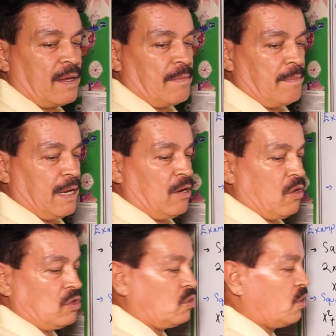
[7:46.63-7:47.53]

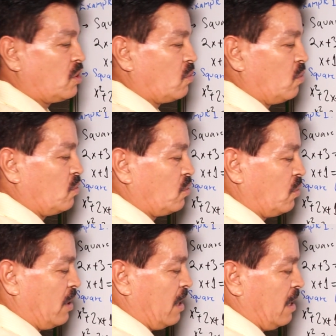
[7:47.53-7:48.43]
belong to the
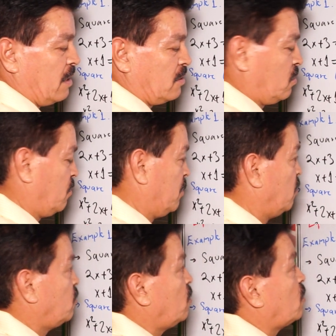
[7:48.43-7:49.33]
solution. So
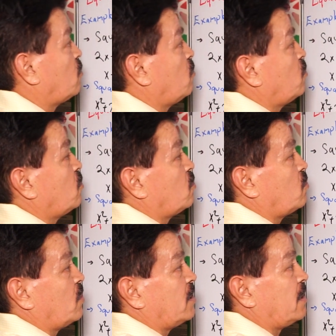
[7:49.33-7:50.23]
belong to the solution to
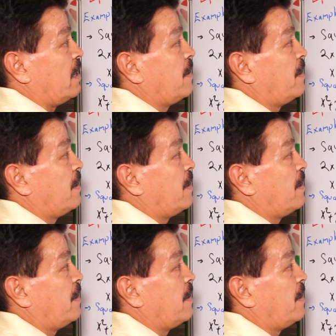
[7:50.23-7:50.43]
this